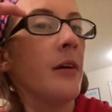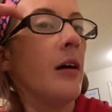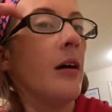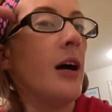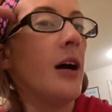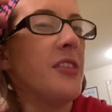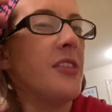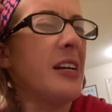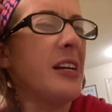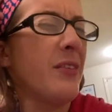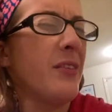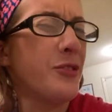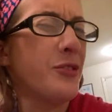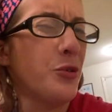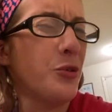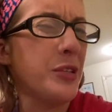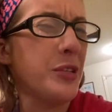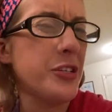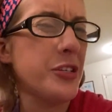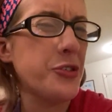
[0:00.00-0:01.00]
I think I've
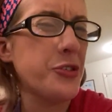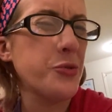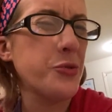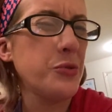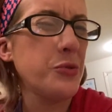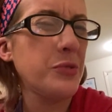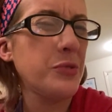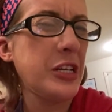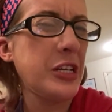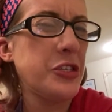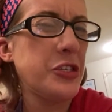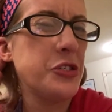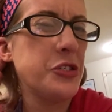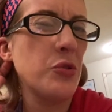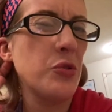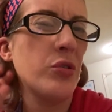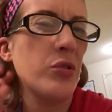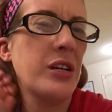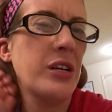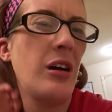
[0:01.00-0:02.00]
told that
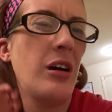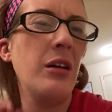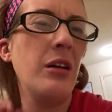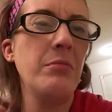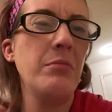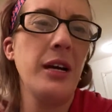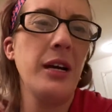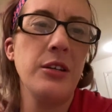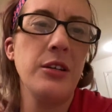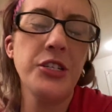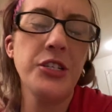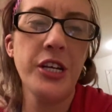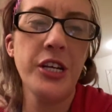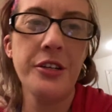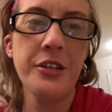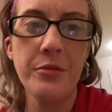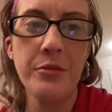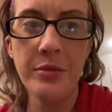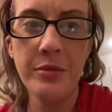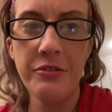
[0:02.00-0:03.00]
story on my
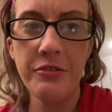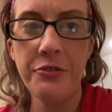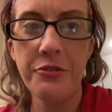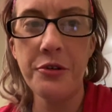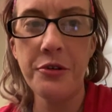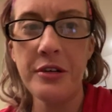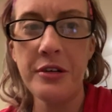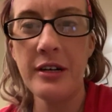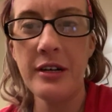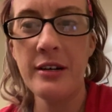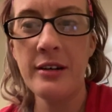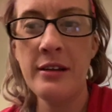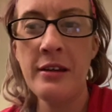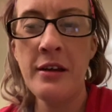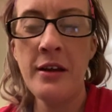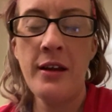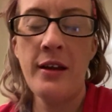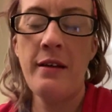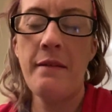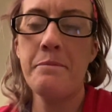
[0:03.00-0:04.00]
channel before,
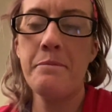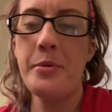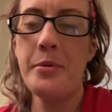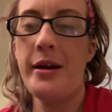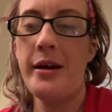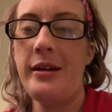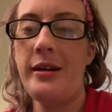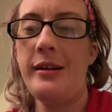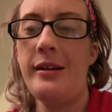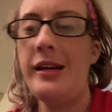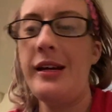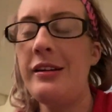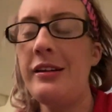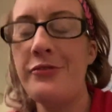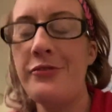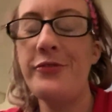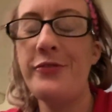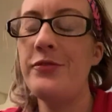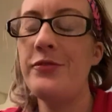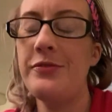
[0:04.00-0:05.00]
but I
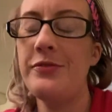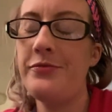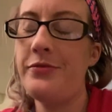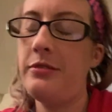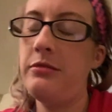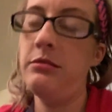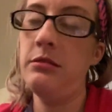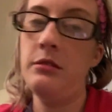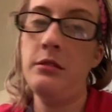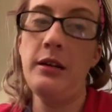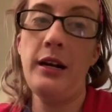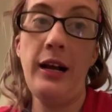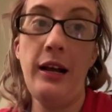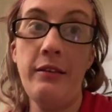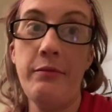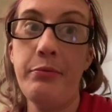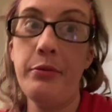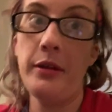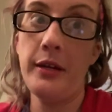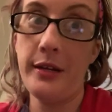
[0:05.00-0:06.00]
have
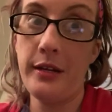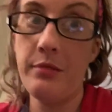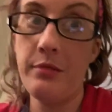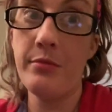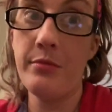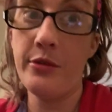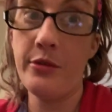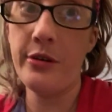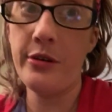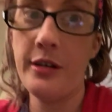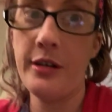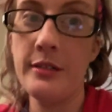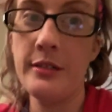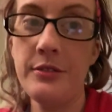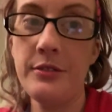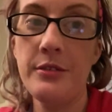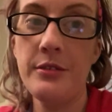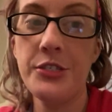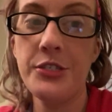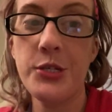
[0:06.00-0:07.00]
plenty more
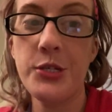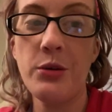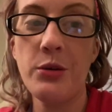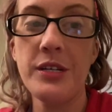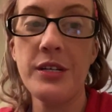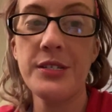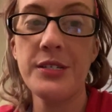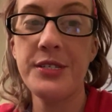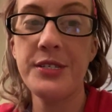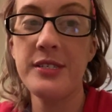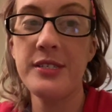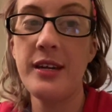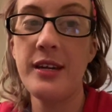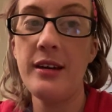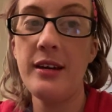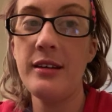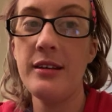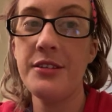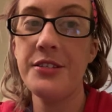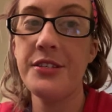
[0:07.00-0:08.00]
stories to
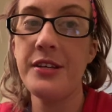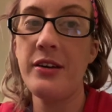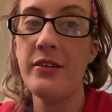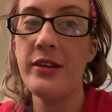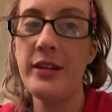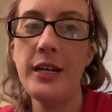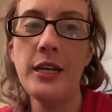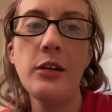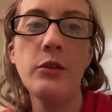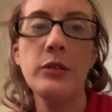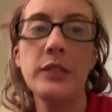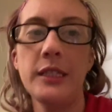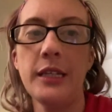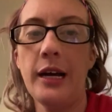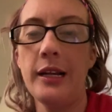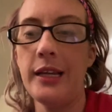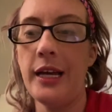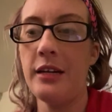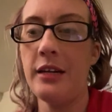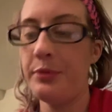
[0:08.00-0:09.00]
tell. So, and I know
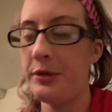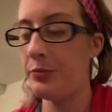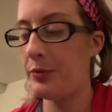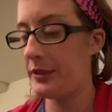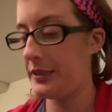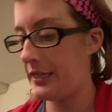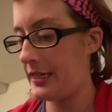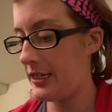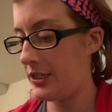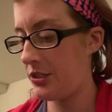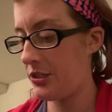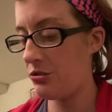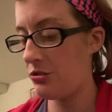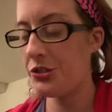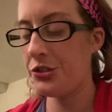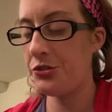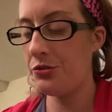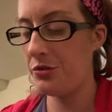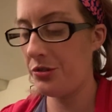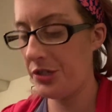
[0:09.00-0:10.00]
a lot of people like those
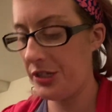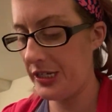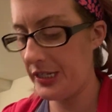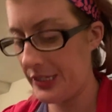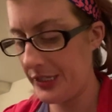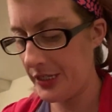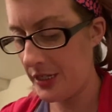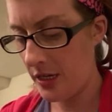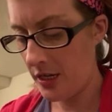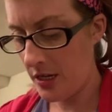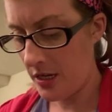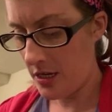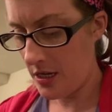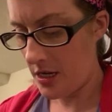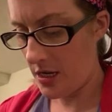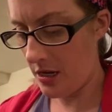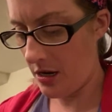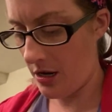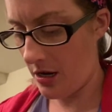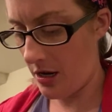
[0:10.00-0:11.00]
stories.
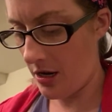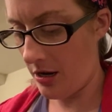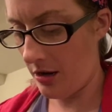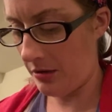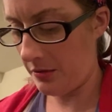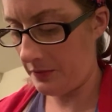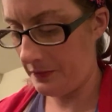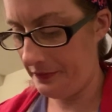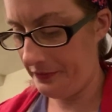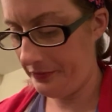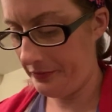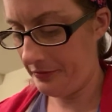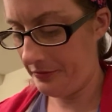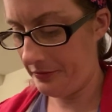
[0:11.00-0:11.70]
And